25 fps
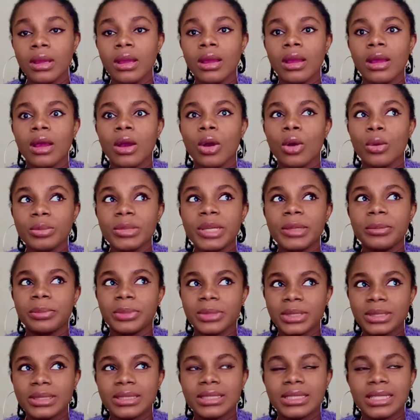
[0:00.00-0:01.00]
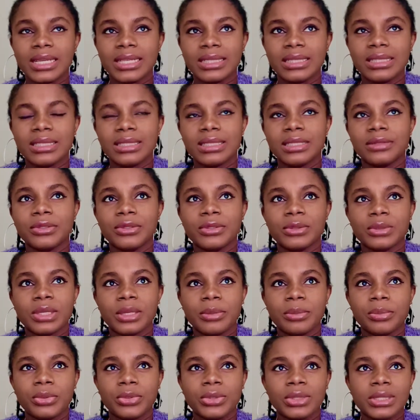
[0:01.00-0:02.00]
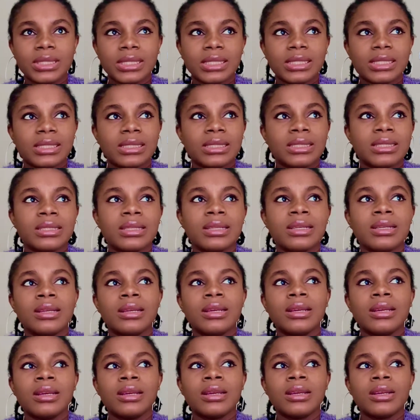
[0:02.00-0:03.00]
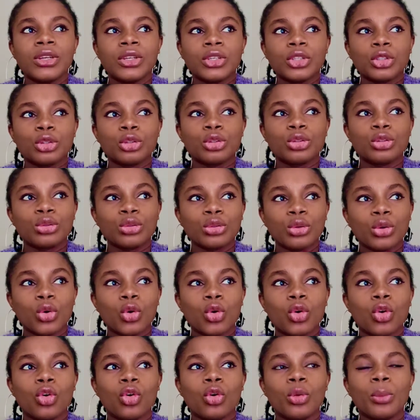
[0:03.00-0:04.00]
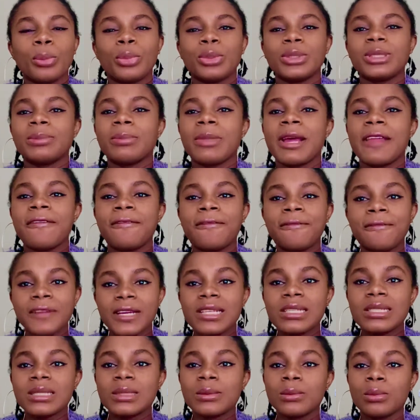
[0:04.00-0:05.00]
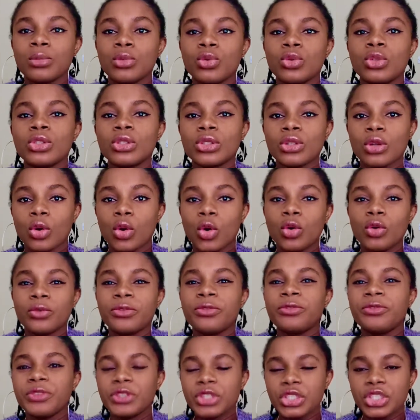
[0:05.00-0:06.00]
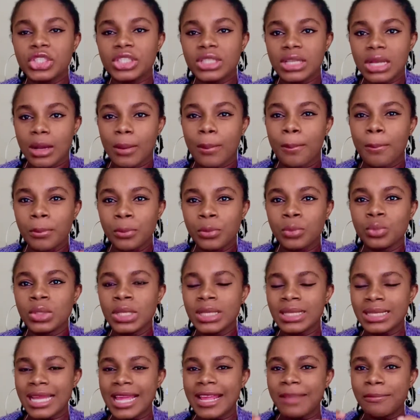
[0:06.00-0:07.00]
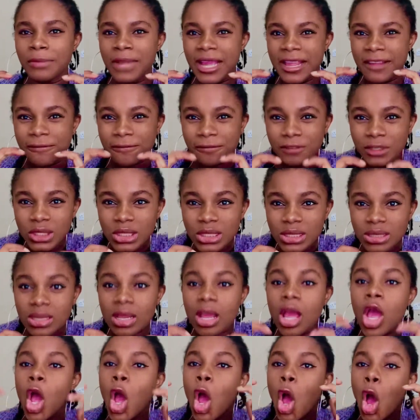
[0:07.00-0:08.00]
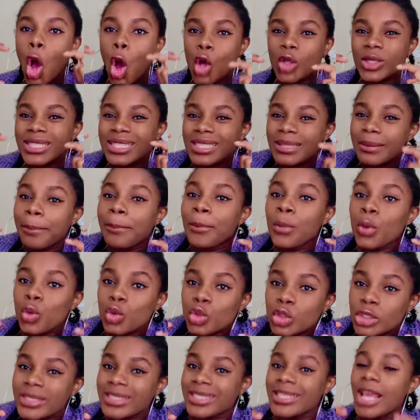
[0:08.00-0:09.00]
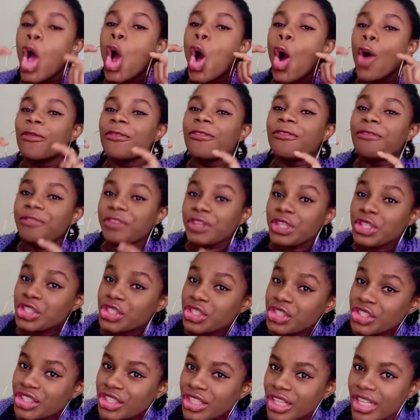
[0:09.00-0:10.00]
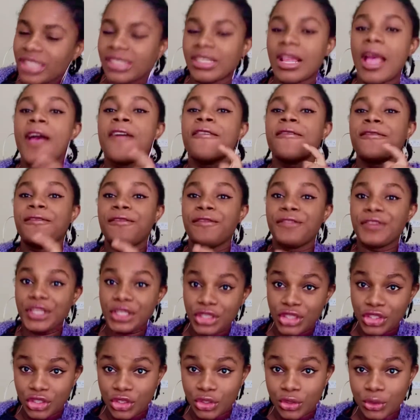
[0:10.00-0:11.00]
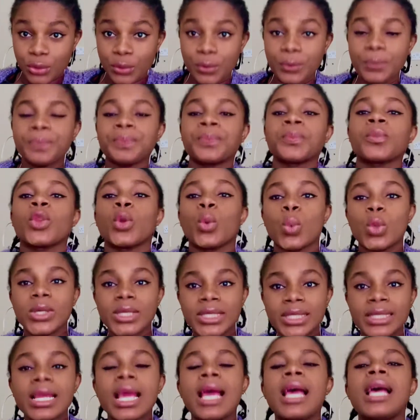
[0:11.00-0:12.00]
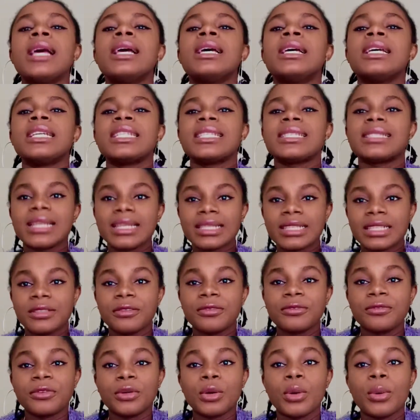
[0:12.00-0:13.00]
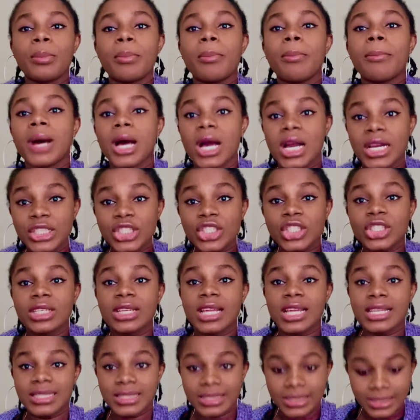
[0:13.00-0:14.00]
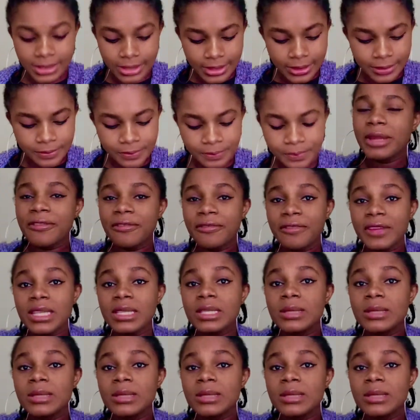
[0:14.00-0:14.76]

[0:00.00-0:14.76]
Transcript: on my birthday i think that was when i posted it so but my first most official like my first uttermost official video was started from march last year first